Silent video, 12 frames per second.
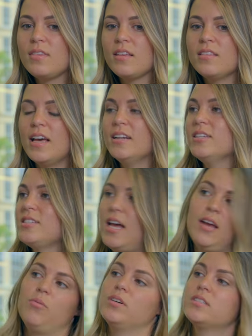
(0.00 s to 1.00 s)
then
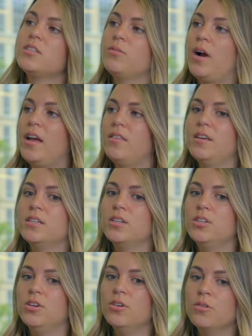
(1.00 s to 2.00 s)
decide what's the right thing to
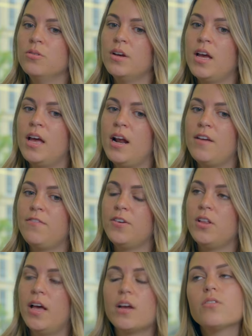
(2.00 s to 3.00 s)
do. And I
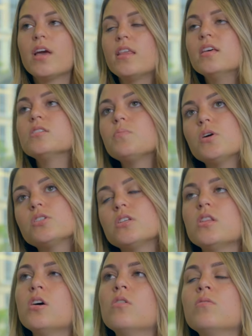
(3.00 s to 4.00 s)
feel like, okay, this
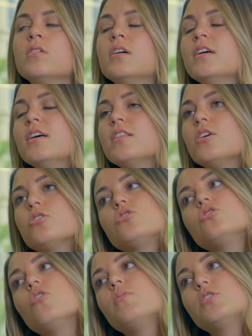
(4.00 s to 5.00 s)
person though, they're
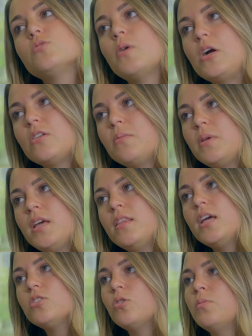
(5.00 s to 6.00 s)
so much smarter than me and
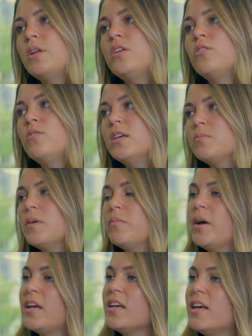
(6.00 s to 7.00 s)
they told me to do this, but
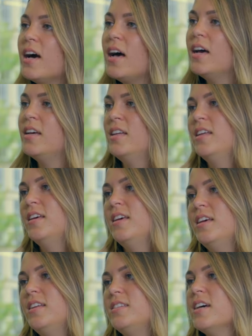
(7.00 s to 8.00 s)
my gut
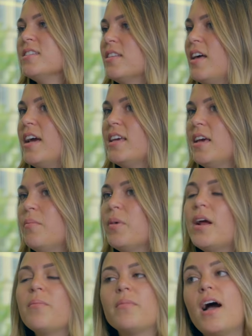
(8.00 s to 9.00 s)
doesn't like it,
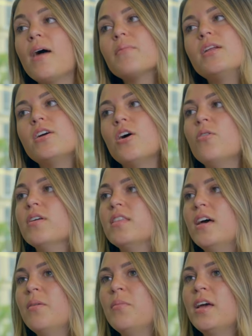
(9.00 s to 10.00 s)
but I'm I'm gonna go with
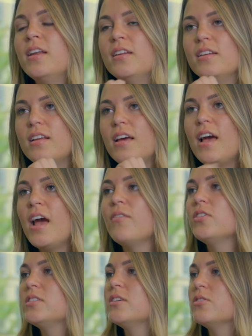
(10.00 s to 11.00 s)
them. And
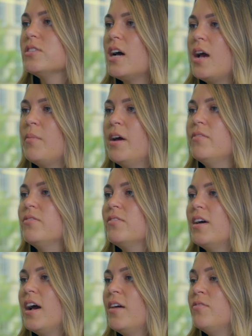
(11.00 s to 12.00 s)
every single time I've
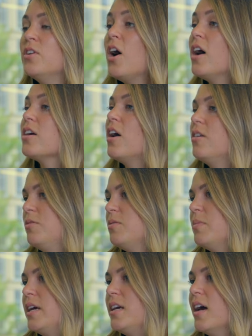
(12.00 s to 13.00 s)
I've not gone with
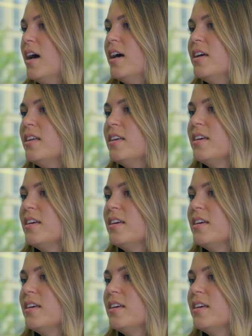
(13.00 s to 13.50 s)
my gut,